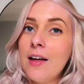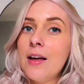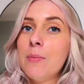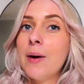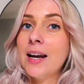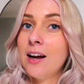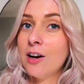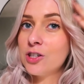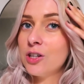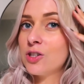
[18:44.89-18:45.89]
And then
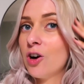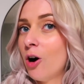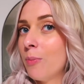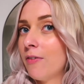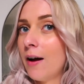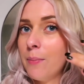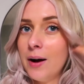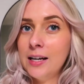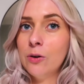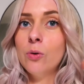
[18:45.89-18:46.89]
balayage at the top, I've had
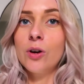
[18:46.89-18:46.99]
my little